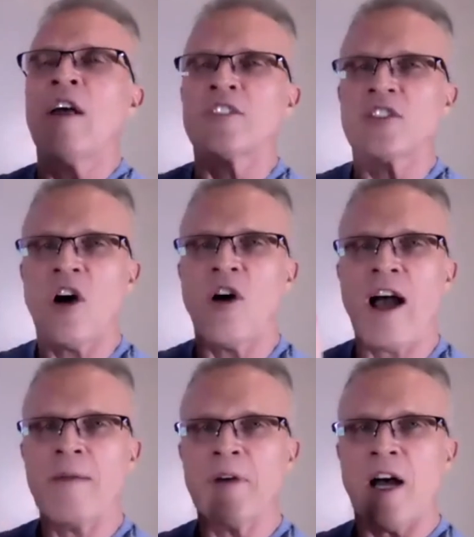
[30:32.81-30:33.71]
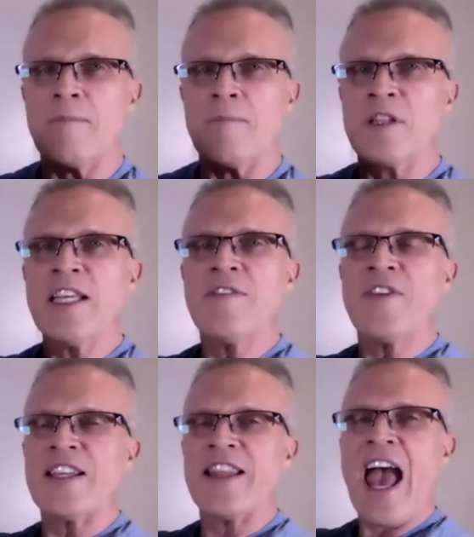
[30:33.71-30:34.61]
so I'm I'm
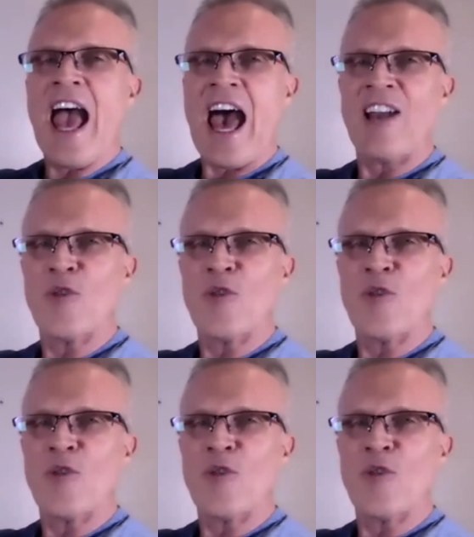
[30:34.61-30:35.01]
leaving that,